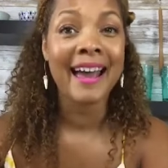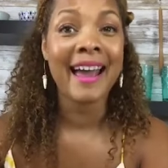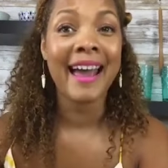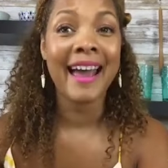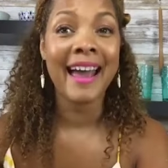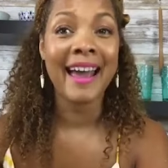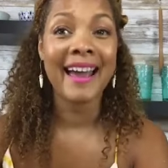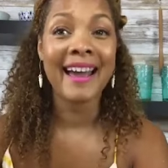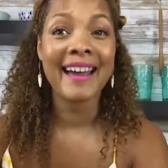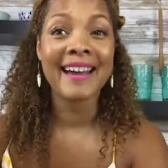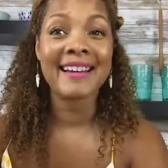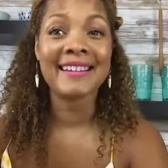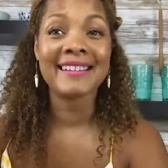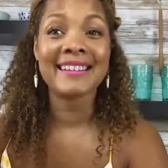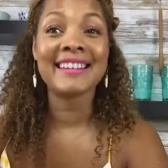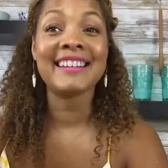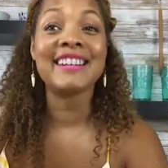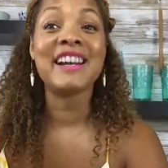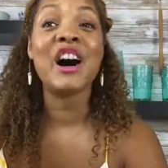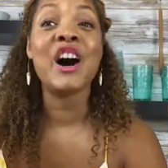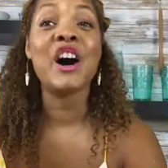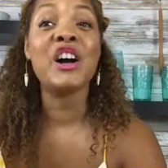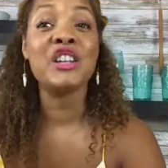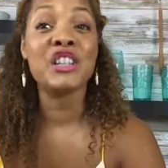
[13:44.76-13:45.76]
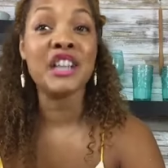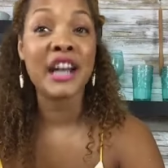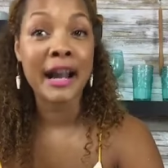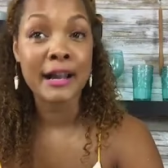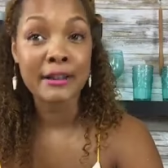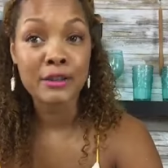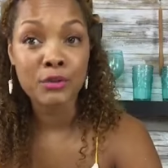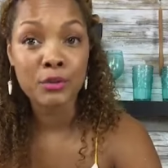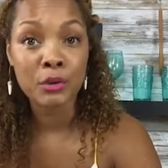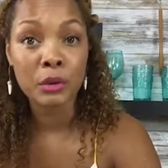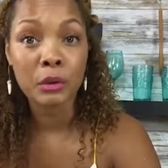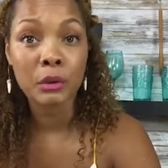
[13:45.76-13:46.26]
and an
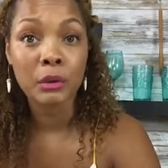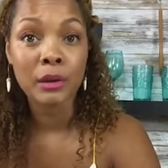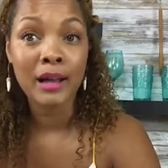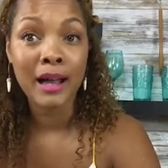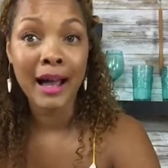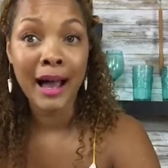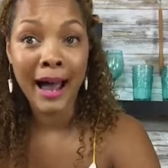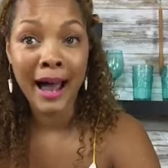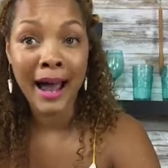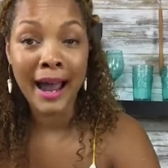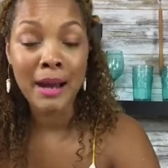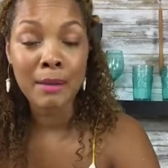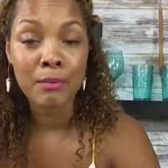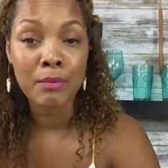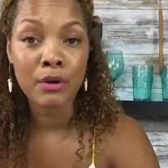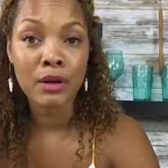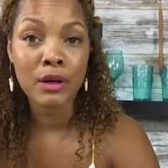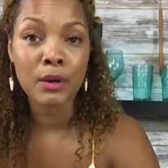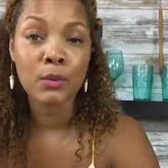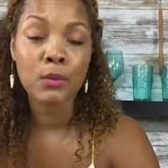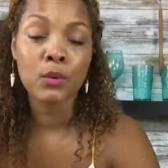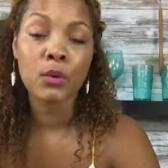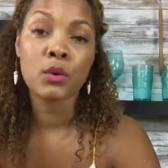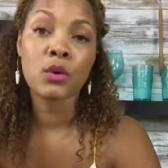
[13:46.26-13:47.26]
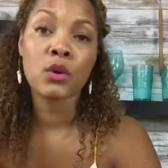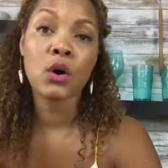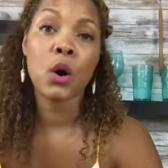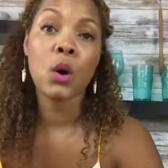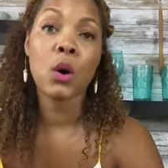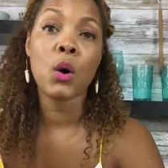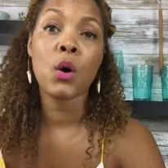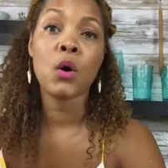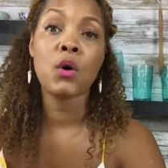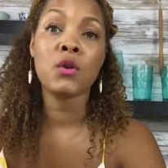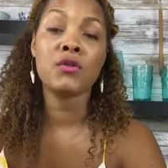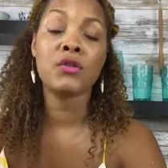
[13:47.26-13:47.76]
unnatural hybrid? We'll
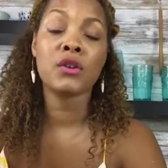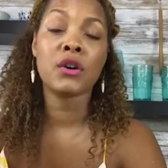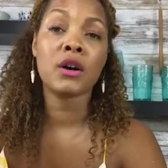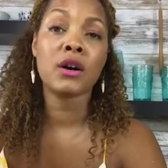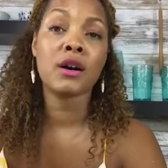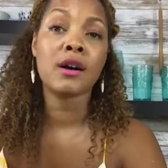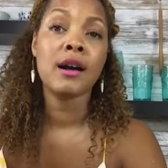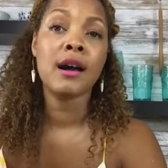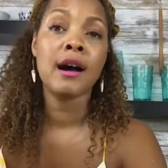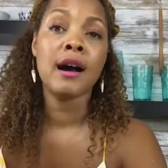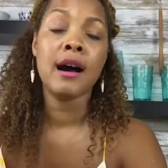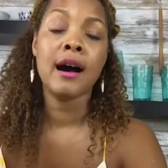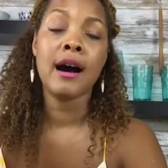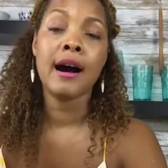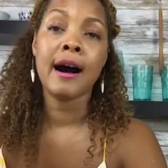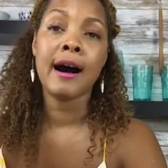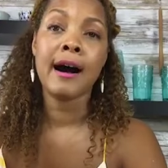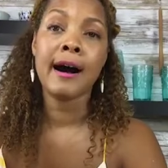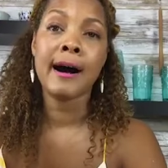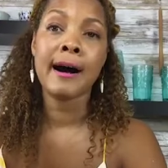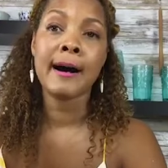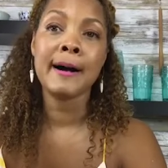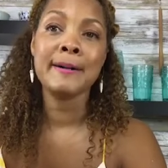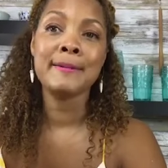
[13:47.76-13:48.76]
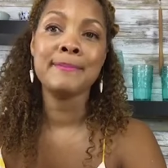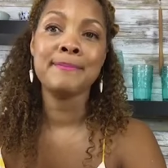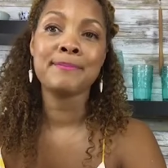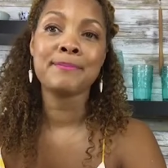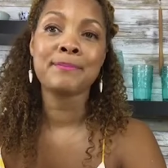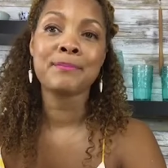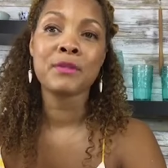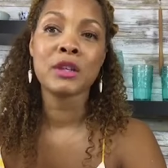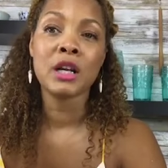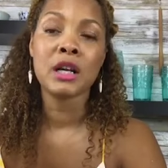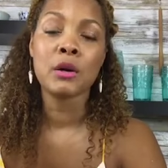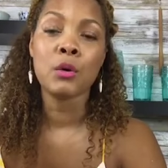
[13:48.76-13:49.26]
go over
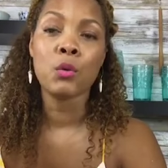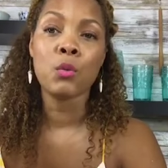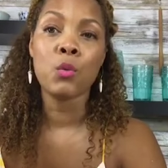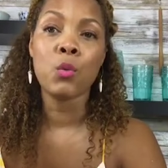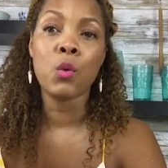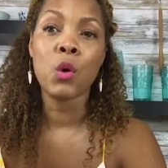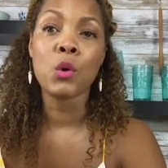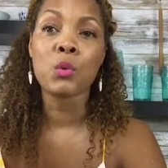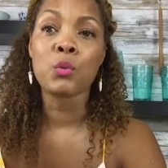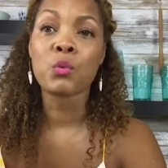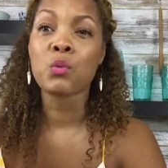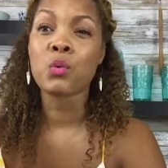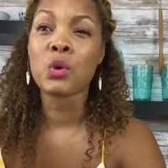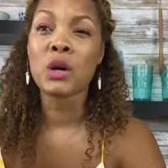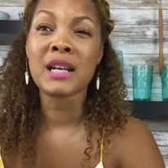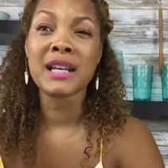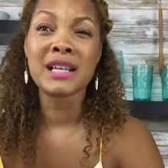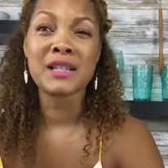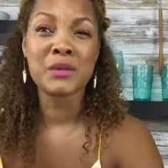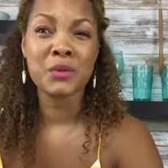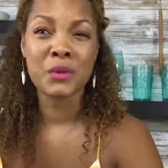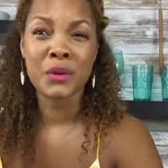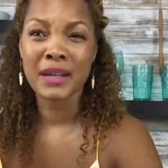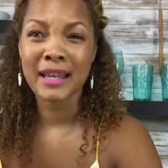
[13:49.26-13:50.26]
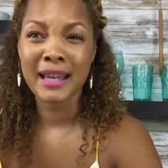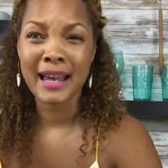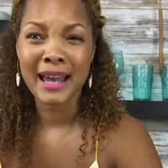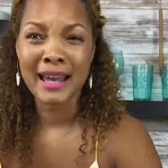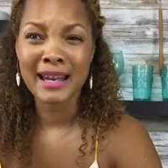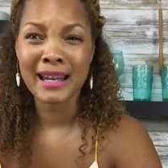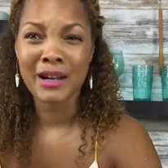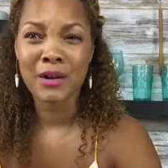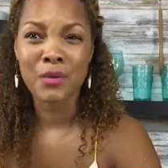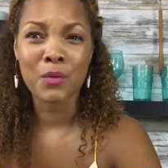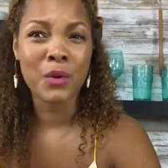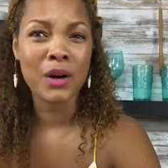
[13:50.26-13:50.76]
um, what what is
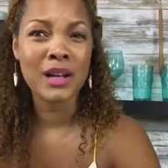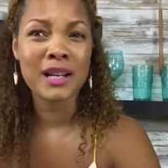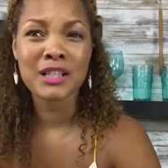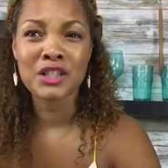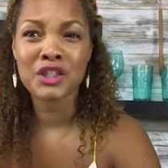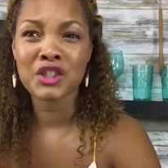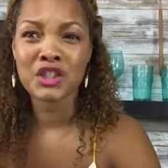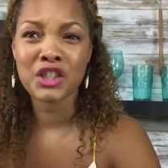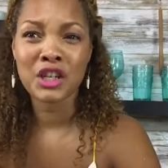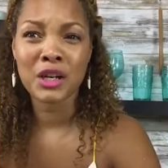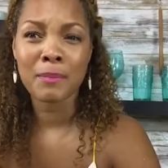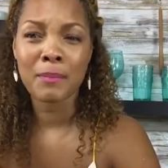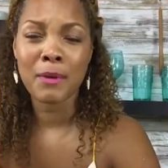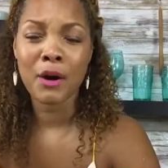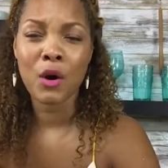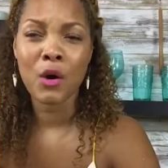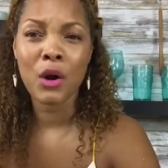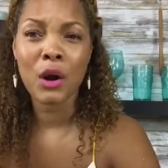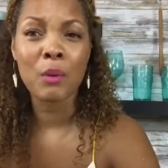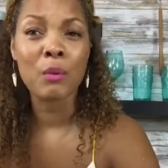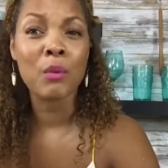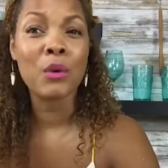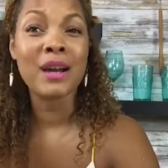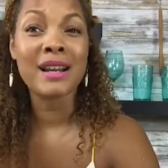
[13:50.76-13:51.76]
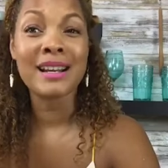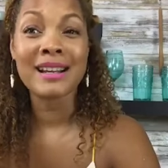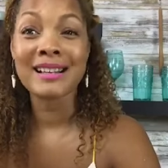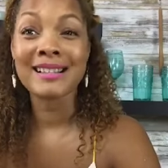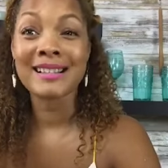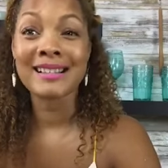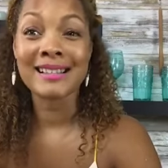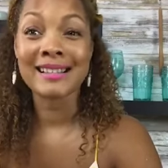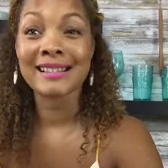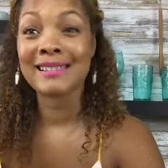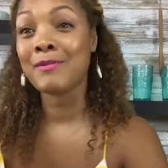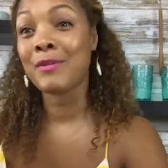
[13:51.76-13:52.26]
organic, what is GMO, and what
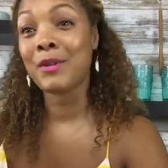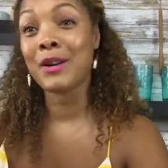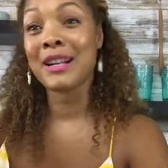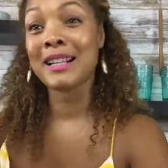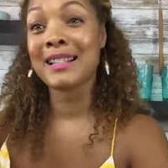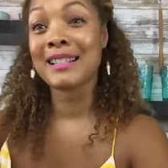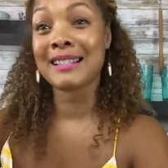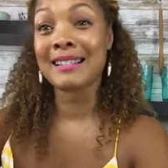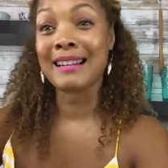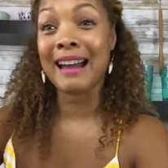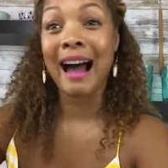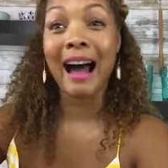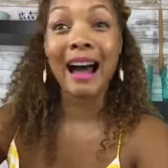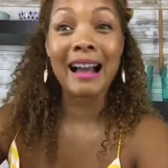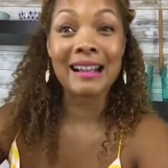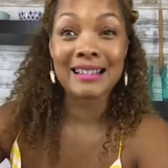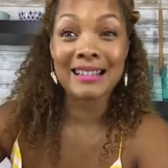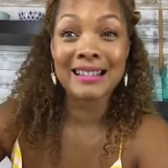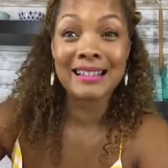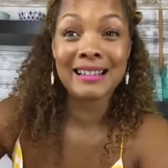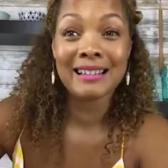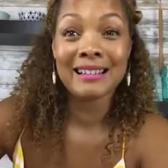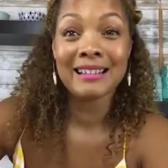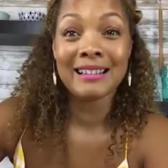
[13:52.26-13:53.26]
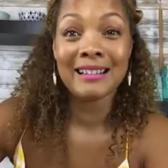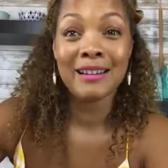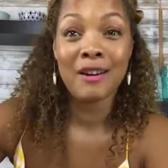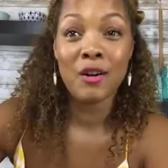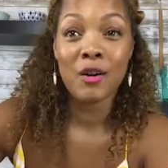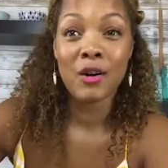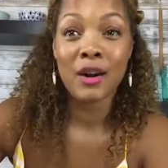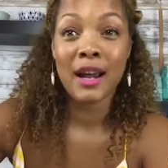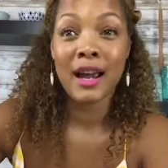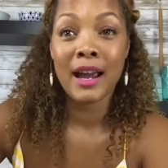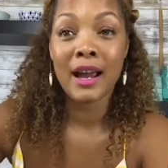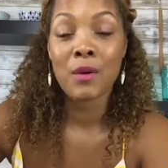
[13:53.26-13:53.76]
is what it's not.
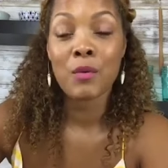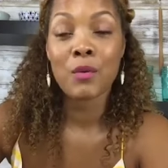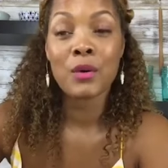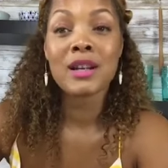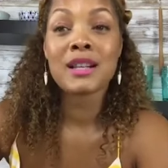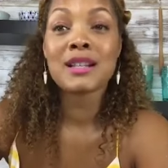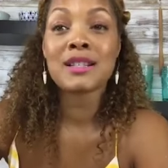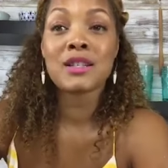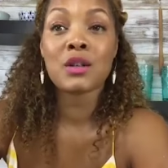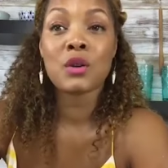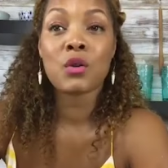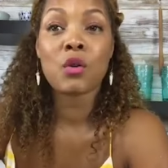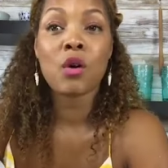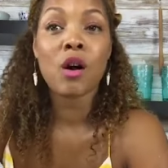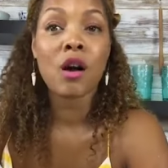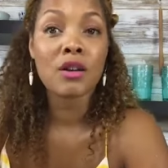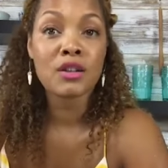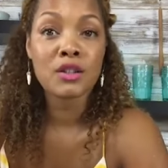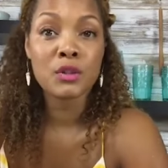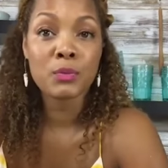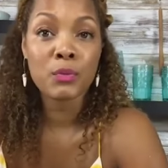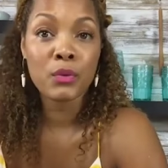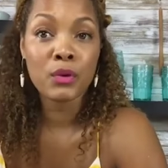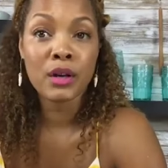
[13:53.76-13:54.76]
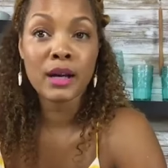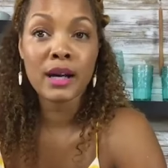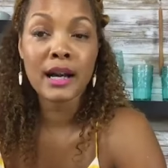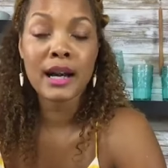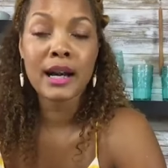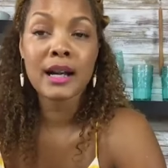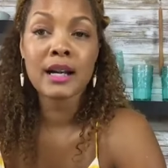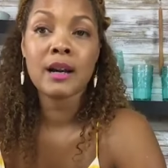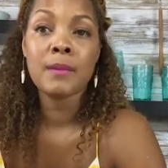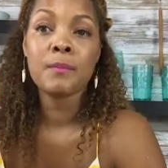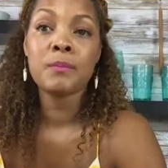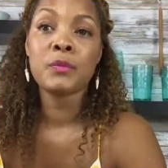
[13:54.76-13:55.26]
Okay, what is the
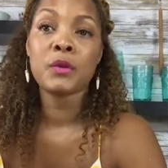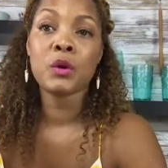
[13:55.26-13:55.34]
crossbreed?